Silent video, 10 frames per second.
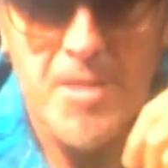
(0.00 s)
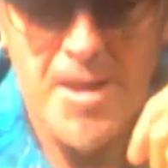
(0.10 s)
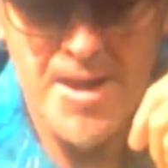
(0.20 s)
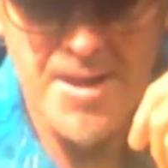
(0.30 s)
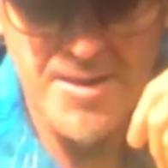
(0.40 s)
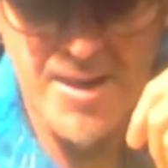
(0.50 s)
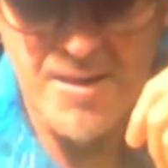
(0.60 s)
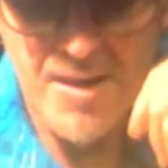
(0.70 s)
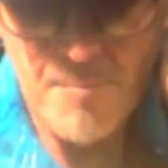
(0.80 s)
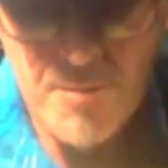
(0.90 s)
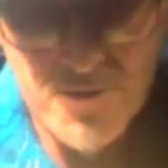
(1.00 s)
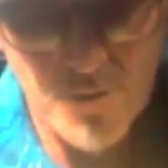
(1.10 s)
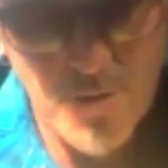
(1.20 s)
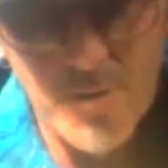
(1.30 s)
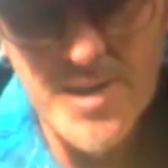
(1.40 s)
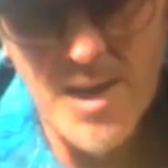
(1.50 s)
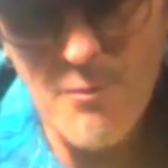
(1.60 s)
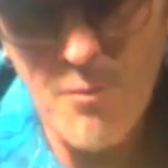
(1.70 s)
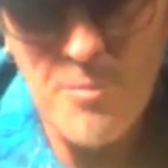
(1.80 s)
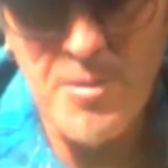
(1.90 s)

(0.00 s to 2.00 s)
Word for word: and uh, but so we went down with what